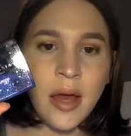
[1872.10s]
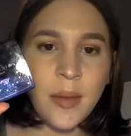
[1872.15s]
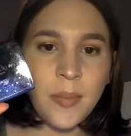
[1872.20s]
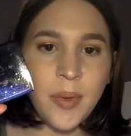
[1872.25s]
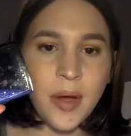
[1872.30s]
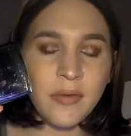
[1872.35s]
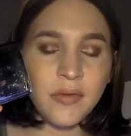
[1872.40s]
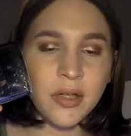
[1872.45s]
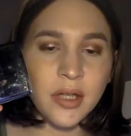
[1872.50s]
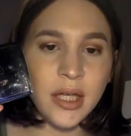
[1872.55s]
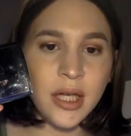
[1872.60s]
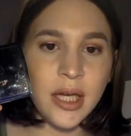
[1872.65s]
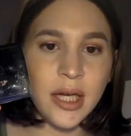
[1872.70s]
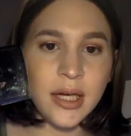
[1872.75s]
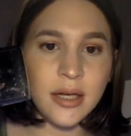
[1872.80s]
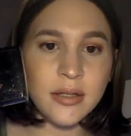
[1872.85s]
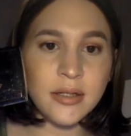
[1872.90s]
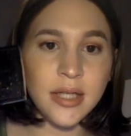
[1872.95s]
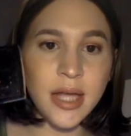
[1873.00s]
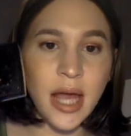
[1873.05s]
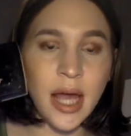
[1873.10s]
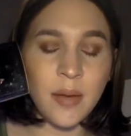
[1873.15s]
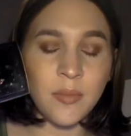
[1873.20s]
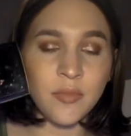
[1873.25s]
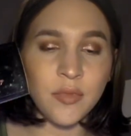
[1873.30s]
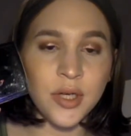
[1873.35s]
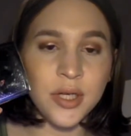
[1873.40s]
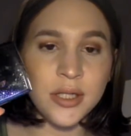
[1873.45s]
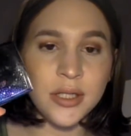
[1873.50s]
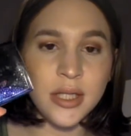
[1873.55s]
Beverly Hills
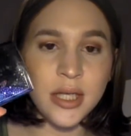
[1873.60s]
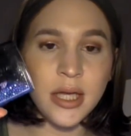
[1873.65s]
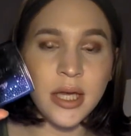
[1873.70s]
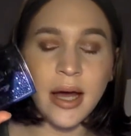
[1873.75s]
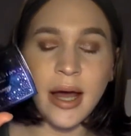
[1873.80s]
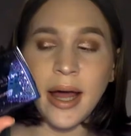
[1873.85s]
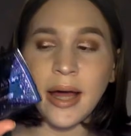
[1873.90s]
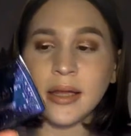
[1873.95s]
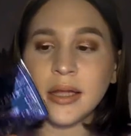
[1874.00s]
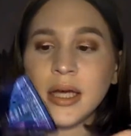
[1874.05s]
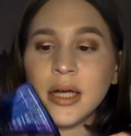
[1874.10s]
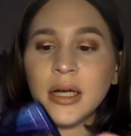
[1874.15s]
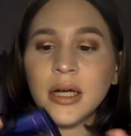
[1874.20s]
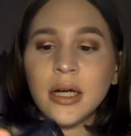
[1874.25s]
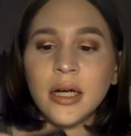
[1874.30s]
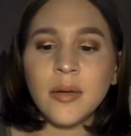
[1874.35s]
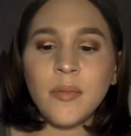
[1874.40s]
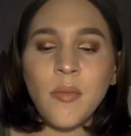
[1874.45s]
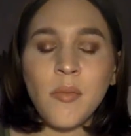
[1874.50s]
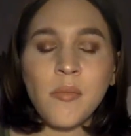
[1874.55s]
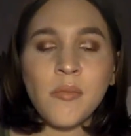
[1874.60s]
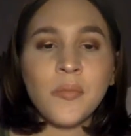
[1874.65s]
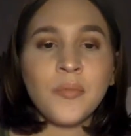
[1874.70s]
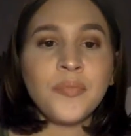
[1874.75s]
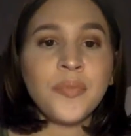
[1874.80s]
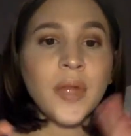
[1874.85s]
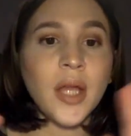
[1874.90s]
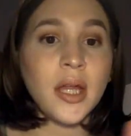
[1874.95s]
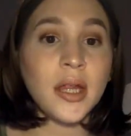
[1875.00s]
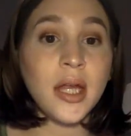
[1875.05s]
Amrezy highlighter.
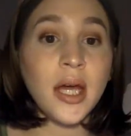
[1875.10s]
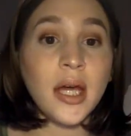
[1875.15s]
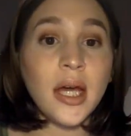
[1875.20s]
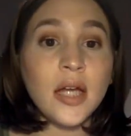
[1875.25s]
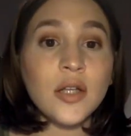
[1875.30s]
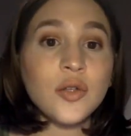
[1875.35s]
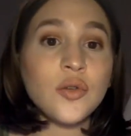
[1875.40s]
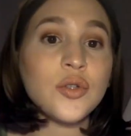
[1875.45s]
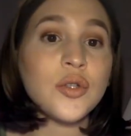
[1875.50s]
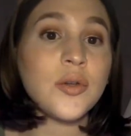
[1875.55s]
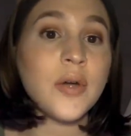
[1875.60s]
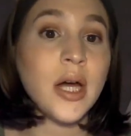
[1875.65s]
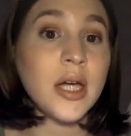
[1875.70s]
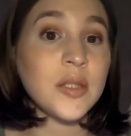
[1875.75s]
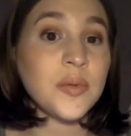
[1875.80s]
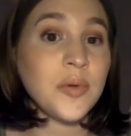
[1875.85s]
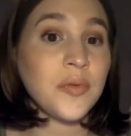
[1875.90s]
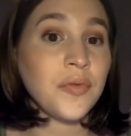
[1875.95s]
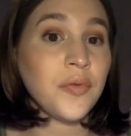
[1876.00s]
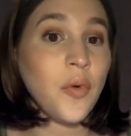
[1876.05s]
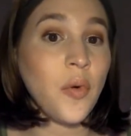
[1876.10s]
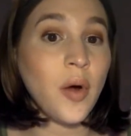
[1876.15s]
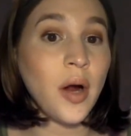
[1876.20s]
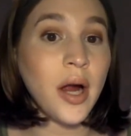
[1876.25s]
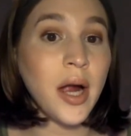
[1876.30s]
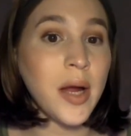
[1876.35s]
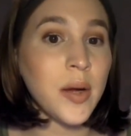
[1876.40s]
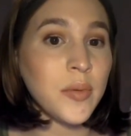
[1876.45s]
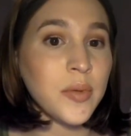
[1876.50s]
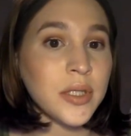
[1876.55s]
And like I told you guys
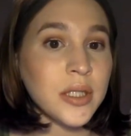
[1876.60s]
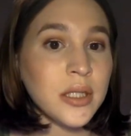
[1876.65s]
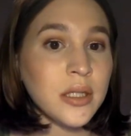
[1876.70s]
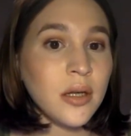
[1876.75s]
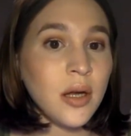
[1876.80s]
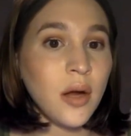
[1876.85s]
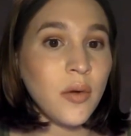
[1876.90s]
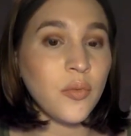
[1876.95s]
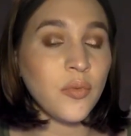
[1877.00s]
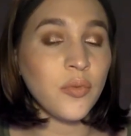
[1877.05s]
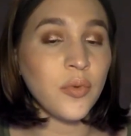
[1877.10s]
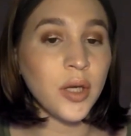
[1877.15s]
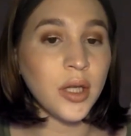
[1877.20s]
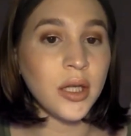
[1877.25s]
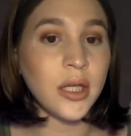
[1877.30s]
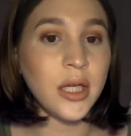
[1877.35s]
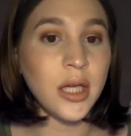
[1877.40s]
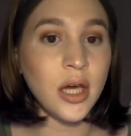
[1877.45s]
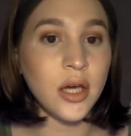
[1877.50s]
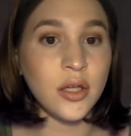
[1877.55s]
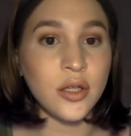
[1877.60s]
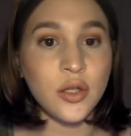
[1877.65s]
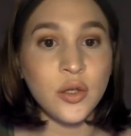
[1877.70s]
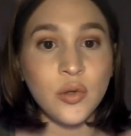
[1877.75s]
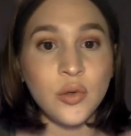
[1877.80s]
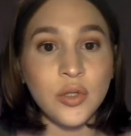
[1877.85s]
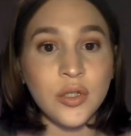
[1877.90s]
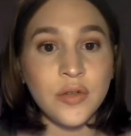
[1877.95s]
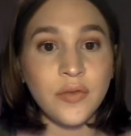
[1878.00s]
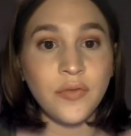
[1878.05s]
before, I wasn't really a
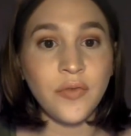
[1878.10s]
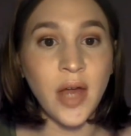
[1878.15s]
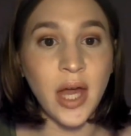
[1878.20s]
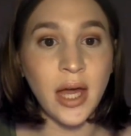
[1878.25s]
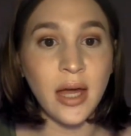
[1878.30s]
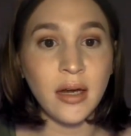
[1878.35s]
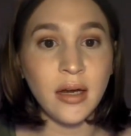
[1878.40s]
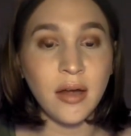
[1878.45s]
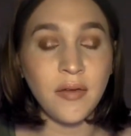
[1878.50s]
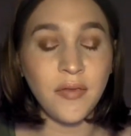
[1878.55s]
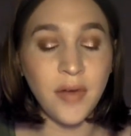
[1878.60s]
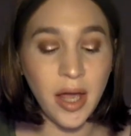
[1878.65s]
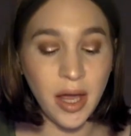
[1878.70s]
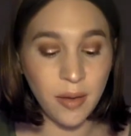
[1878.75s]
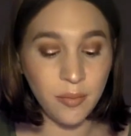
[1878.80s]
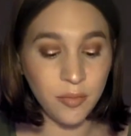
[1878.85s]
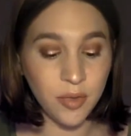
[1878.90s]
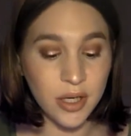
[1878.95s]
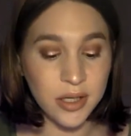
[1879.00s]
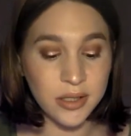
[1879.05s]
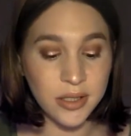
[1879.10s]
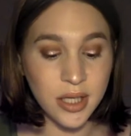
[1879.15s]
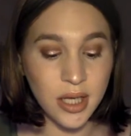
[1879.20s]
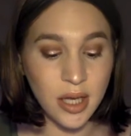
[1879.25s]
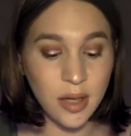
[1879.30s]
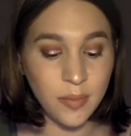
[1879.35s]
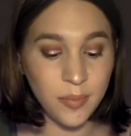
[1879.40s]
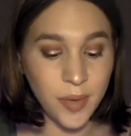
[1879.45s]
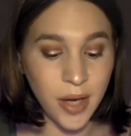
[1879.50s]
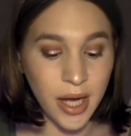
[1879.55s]
huge fan of
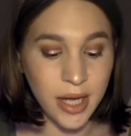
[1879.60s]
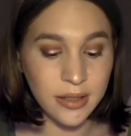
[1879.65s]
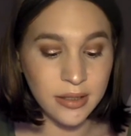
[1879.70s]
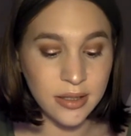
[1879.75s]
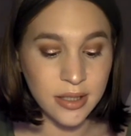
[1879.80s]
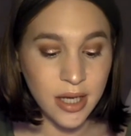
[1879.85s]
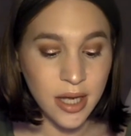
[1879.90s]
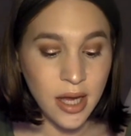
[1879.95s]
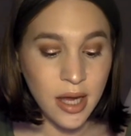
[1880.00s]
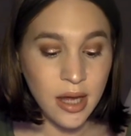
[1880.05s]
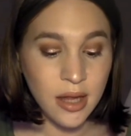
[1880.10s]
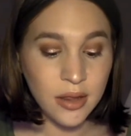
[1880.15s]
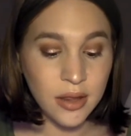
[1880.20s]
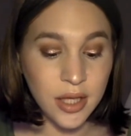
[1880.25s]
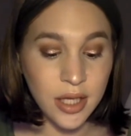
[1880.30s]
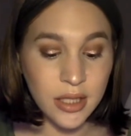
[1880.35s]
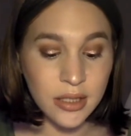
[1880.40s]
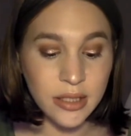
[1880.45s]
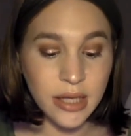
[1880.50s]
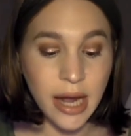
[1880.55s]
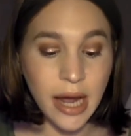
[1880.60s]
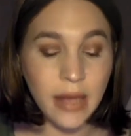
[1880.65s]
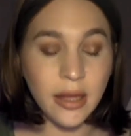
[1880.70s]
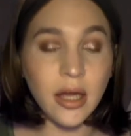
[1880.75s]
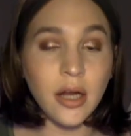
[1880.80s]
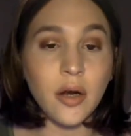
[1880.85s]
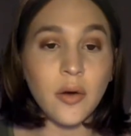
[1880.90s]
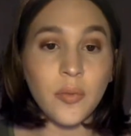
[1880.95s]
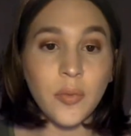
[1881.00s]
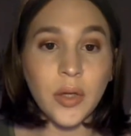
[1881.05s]
Amrezy, but this
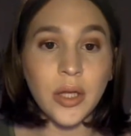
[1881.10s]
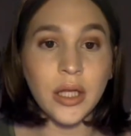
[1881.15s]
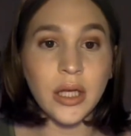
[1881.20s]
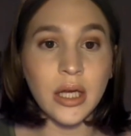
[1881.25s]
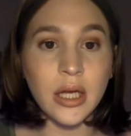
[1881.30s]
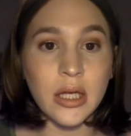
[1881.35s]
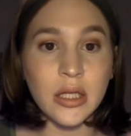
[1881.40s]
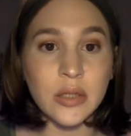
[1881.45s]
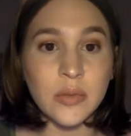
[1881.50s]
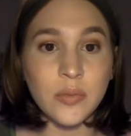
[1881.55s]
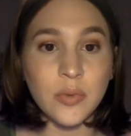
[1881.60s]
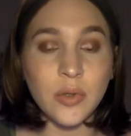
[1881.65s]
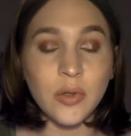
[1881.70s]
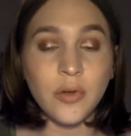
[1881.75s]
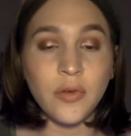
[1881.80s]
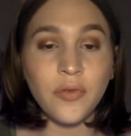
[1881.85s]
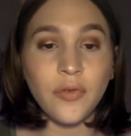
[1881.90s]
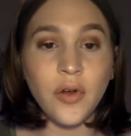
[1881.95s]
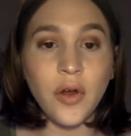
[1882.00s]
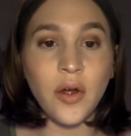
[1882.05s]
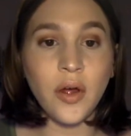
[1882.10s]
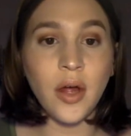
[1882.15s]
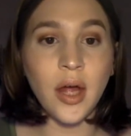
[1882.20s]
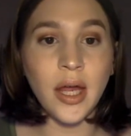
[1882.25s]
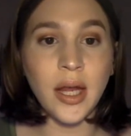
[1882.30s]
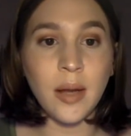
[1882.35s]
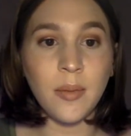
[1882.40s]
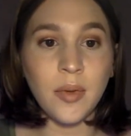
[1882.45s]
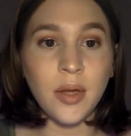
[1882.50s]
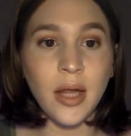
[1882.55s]
highlighter really is beautiful,
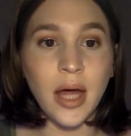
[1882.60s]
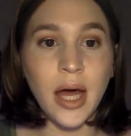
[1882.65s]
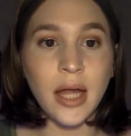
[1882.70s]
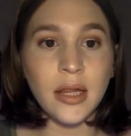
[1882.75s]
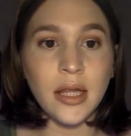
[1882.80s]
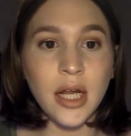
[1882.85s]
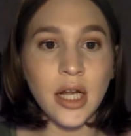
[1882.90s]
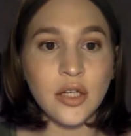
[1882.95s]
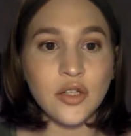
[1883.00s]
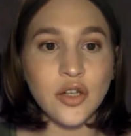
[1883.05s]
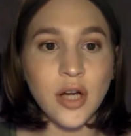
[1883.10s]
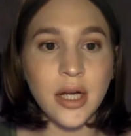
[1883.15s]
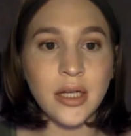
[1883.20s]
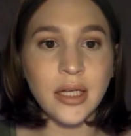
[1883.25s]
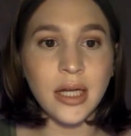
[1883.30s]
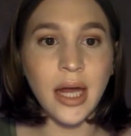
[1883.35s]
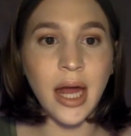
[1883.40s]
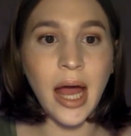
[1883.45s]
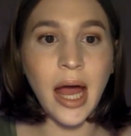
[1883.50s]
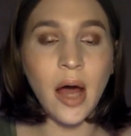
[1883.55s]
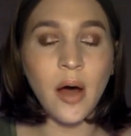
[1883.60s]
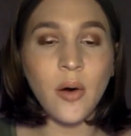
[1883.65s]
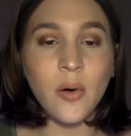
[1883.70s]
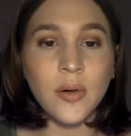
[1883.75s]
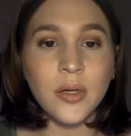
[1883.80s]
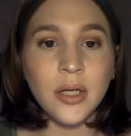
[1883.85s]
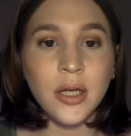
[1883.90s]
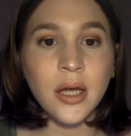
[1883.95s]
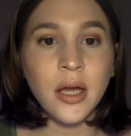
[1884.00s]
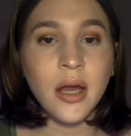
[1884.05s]
and I'm glad that I tried it
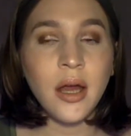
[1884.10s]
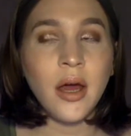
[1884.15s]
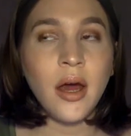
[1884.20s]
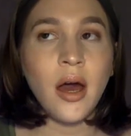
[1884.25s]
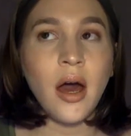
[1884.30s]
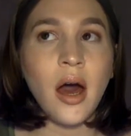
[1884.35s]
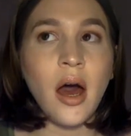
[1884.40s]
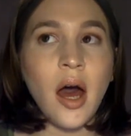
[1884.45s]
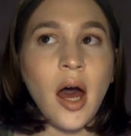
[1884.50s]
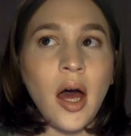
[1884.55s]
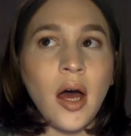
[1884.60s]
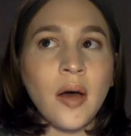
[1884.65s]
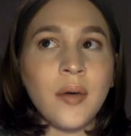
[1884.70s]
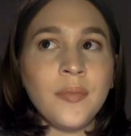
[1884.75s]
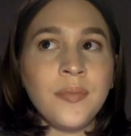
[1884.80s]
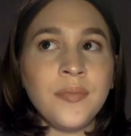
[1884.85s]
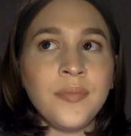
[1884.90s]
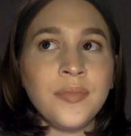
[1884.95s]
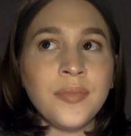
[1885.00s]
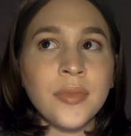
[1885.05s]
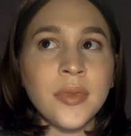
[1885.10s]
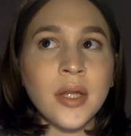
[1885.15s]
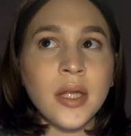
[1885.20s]
out. I